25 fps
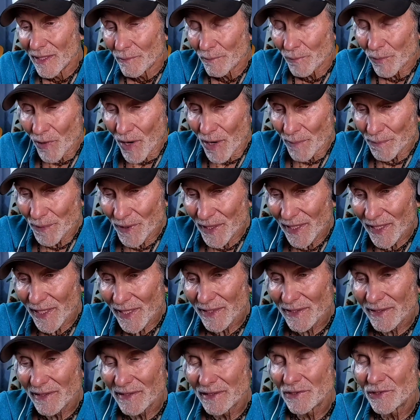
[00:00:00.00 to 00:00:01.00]

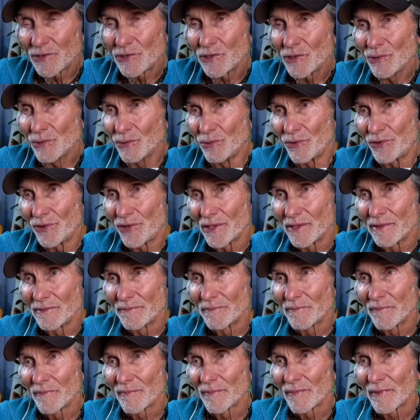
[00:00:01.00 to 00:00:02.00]
Propagate the truth.
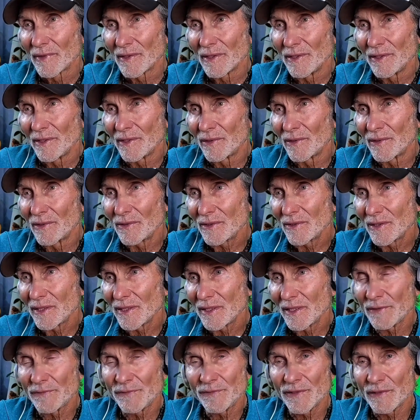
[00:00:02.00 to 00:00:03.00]

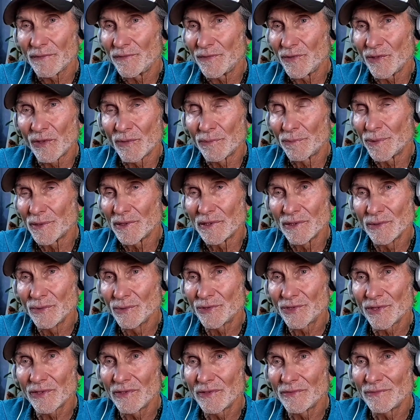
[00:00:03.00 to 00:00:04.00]
If you're a
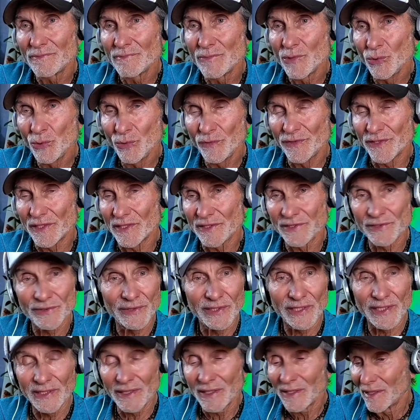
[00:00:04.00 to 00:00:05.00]
producer of movies, you
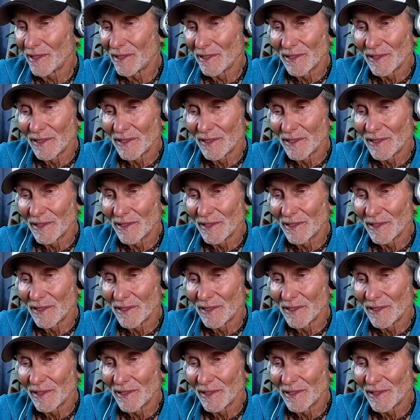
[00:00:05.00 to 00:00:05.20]
can,